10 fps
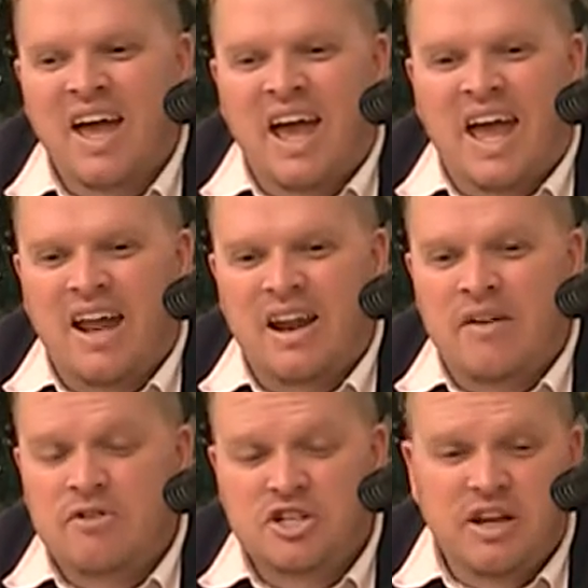
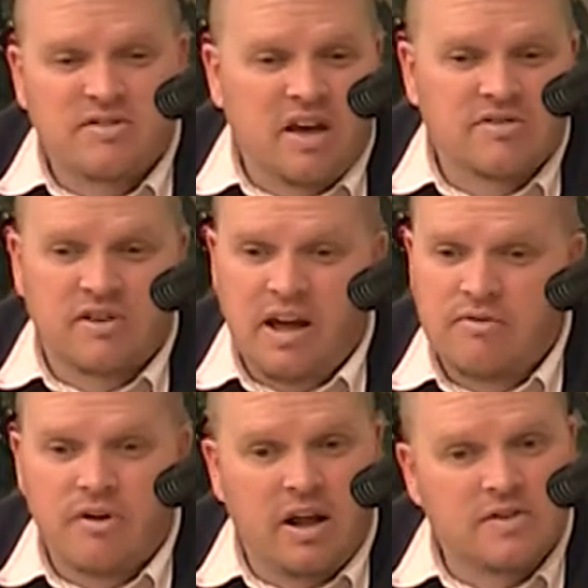And Virginia Tech's going to have
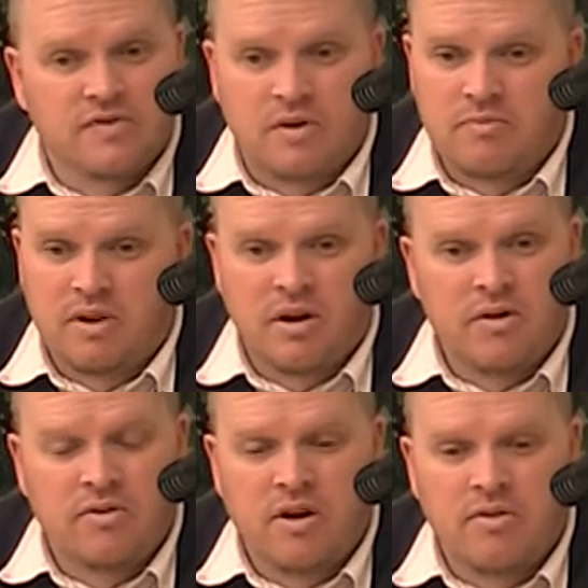their hands full. You
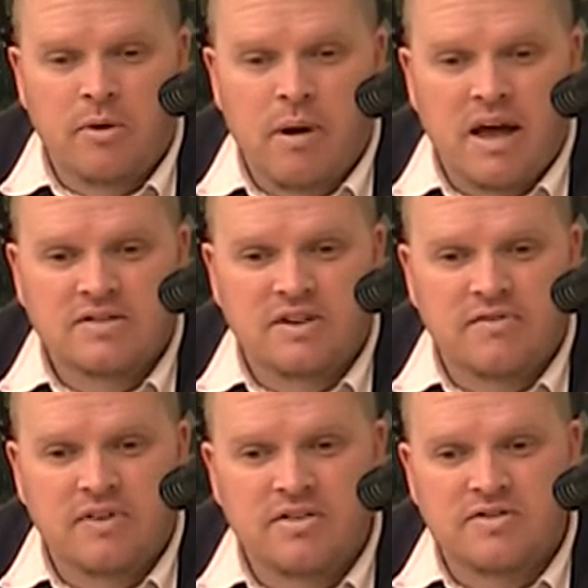know, their pass
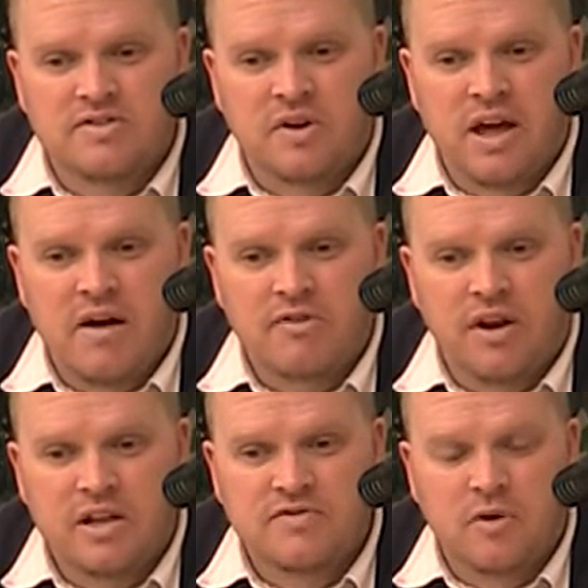defense is going to have their
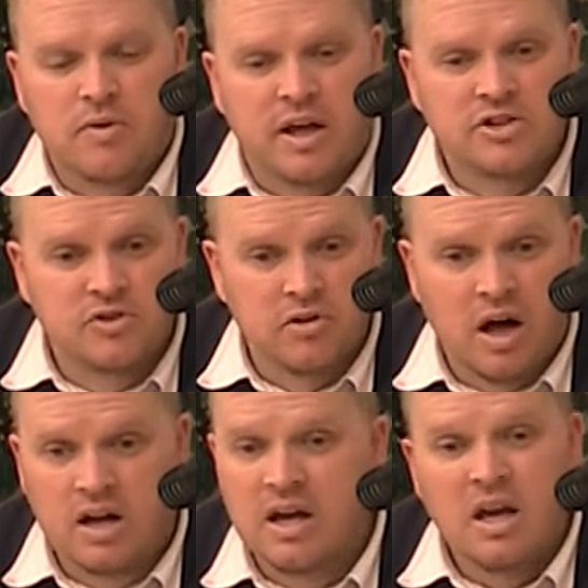hands full with Andrew
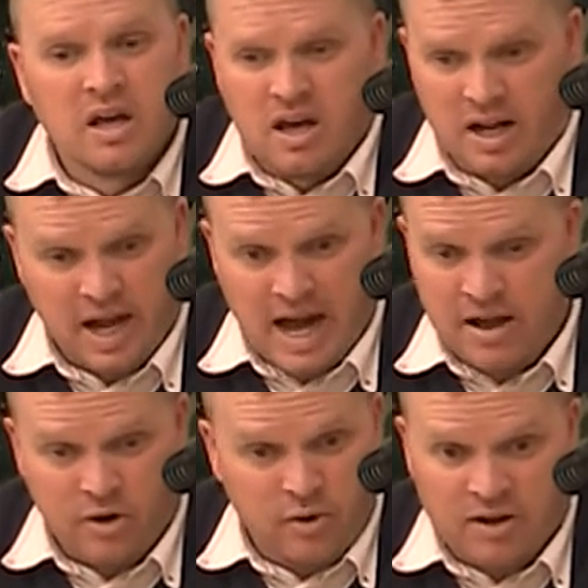Luck, a guy
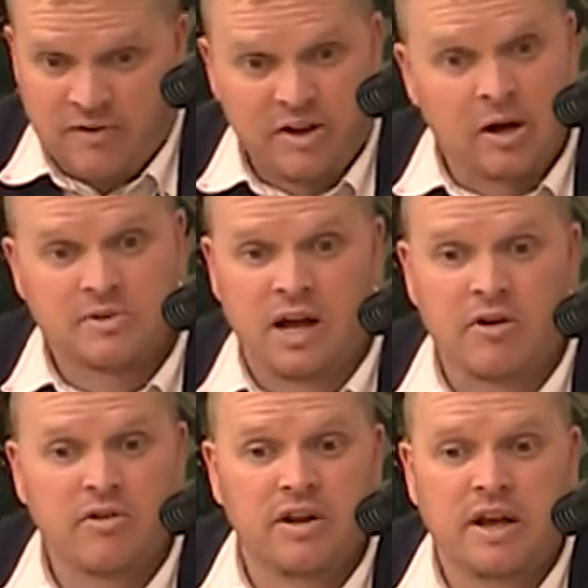who, if he comes out
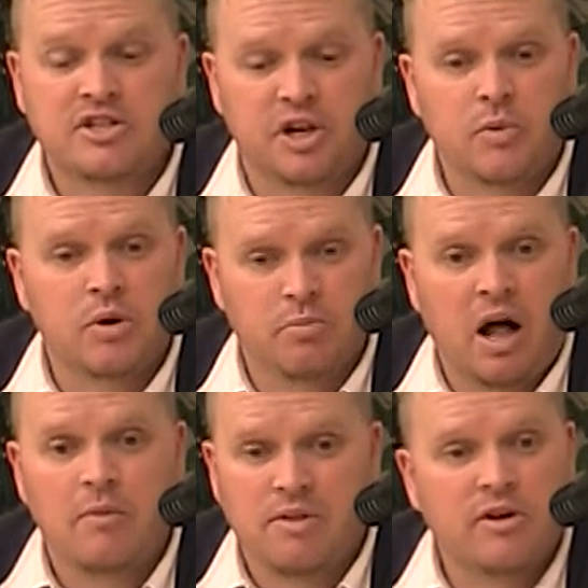early next year, would
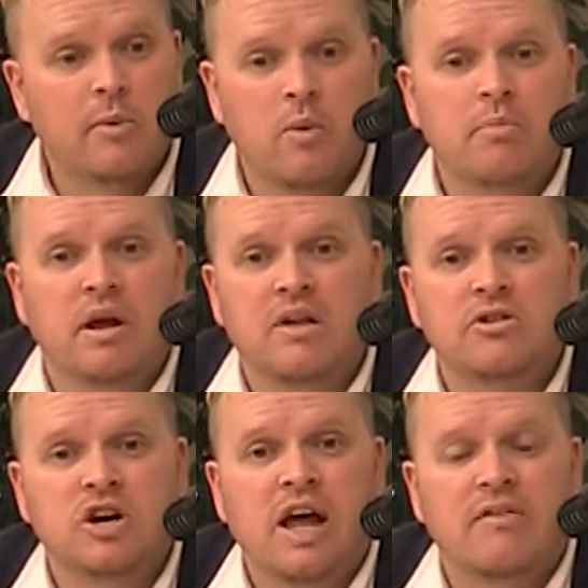probably be the number one pick in the
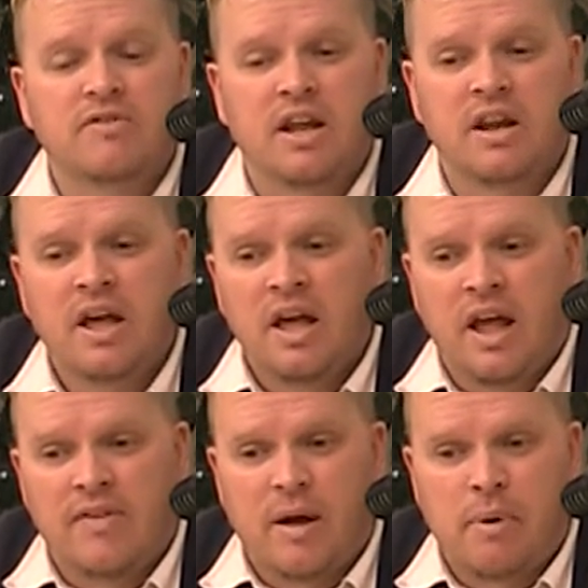draft. And
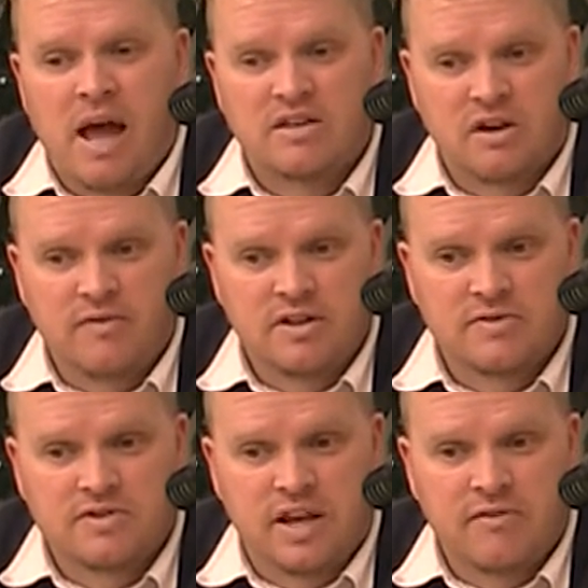that pass offense
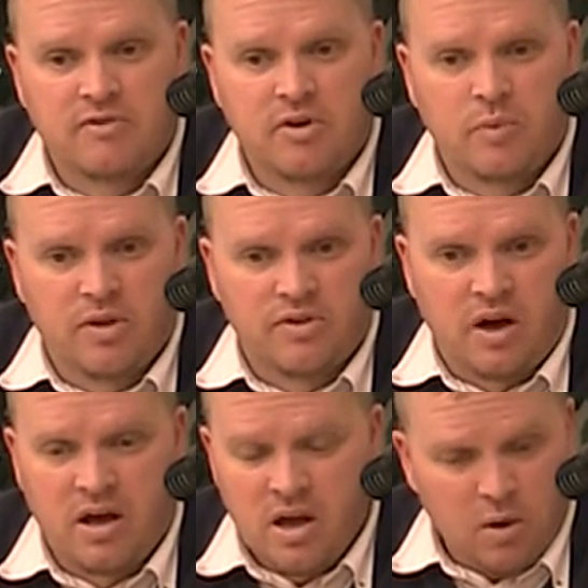of Stanford with
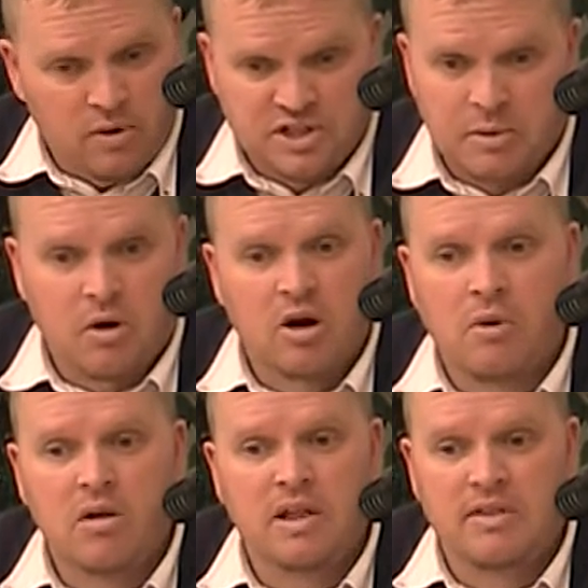Jim
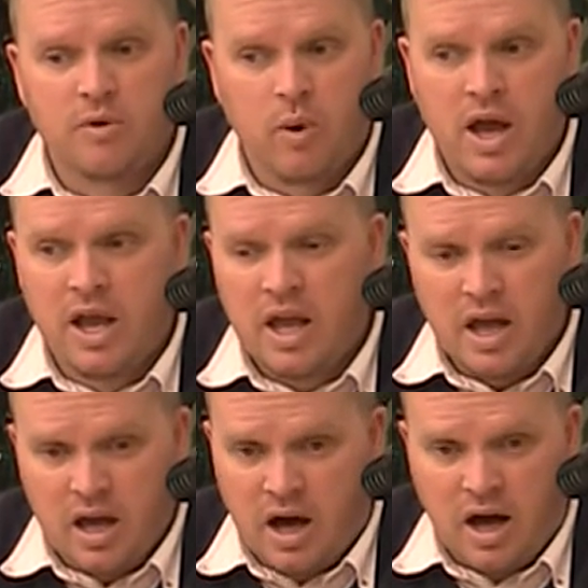Harbaugh leading the way,
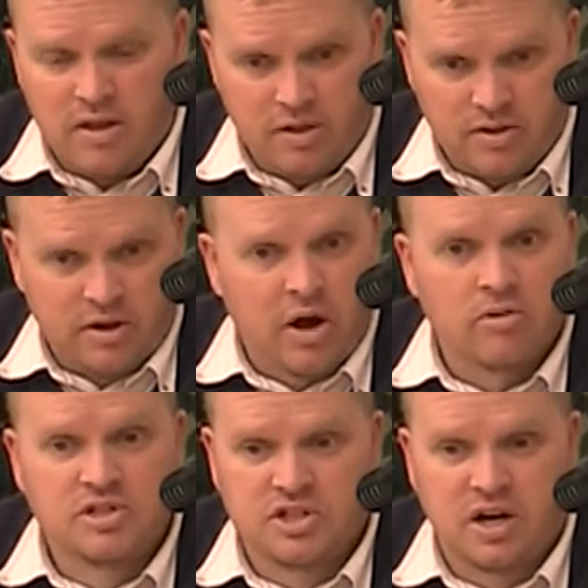the
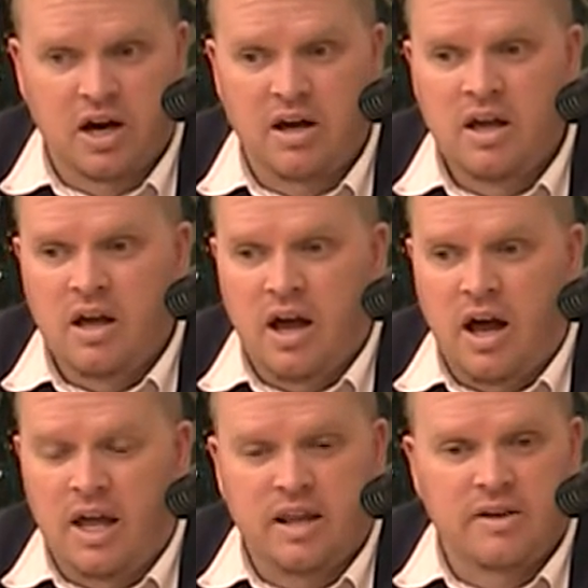coach
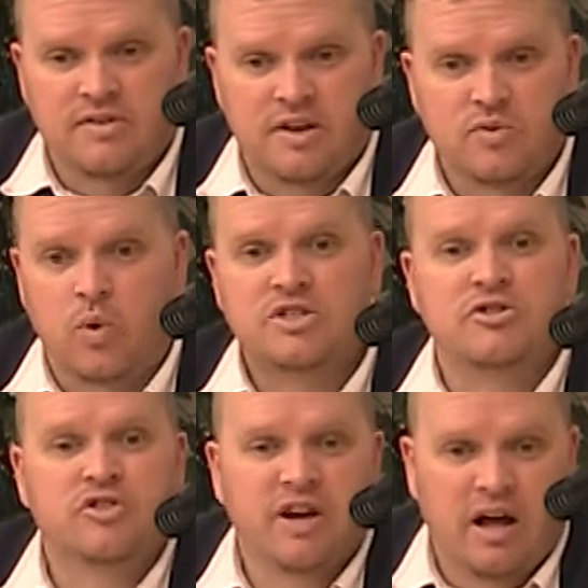and his
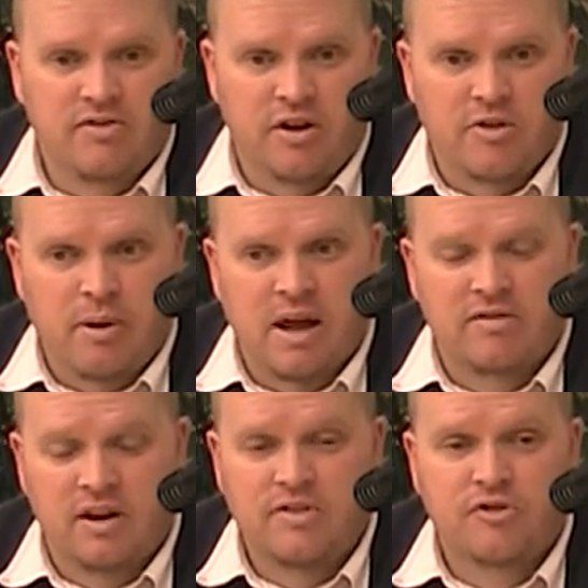wizardry out there in the
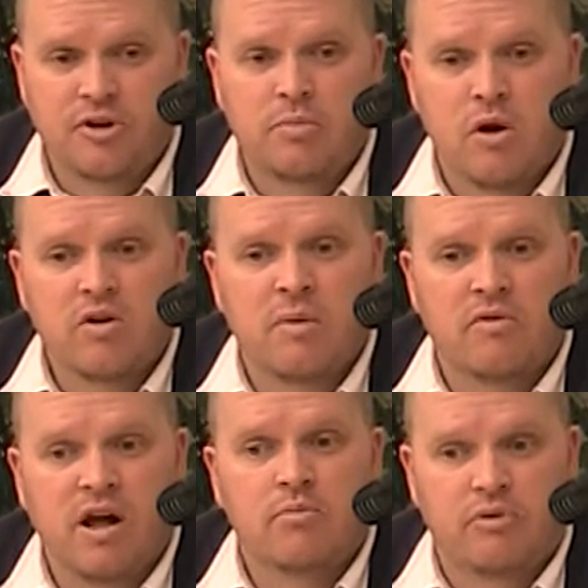Pac-10. He's turned the program
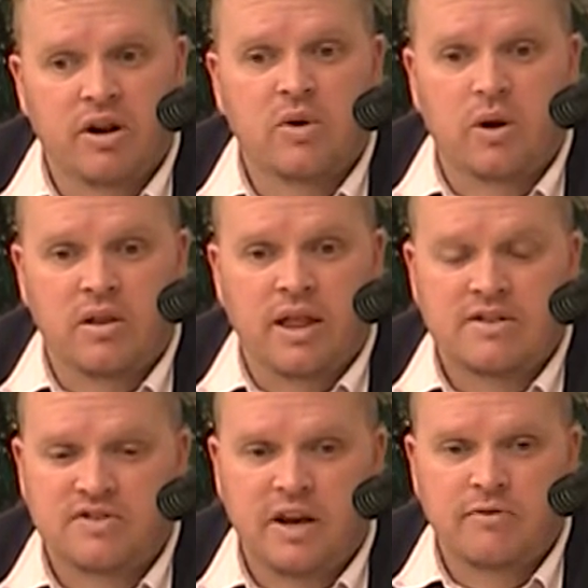around pretty quickly. That
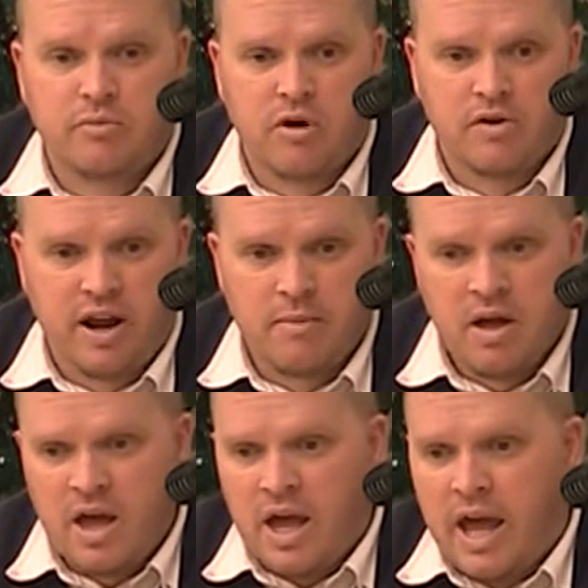Stanford
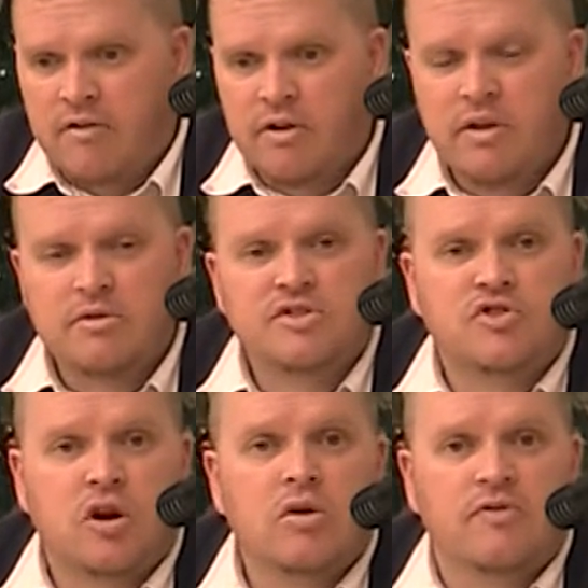program had really
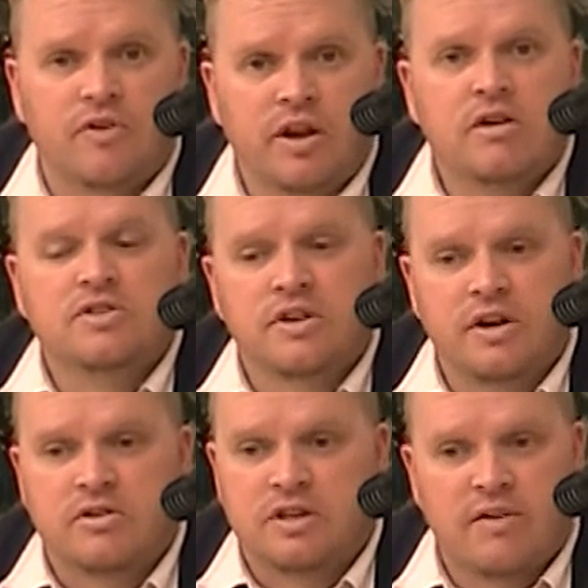struggled for years and
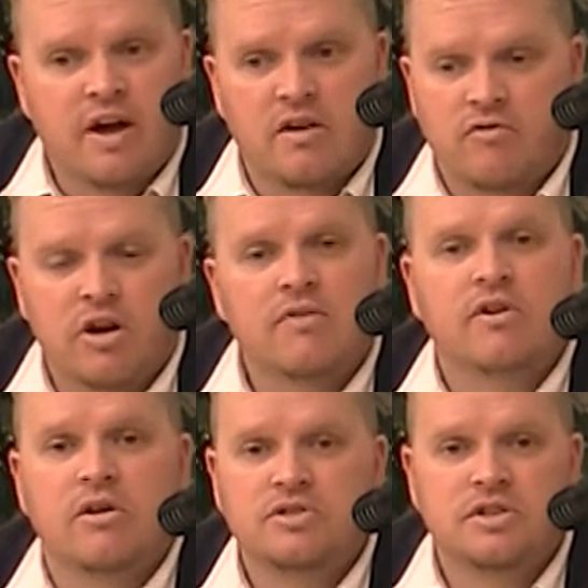years, and they've had a run of
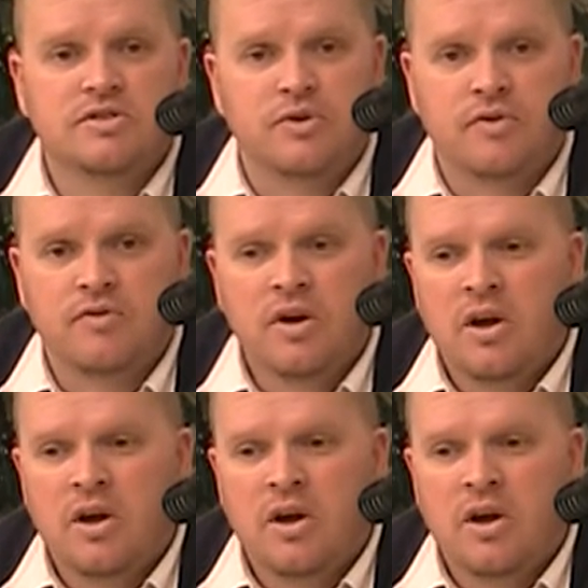coaches who've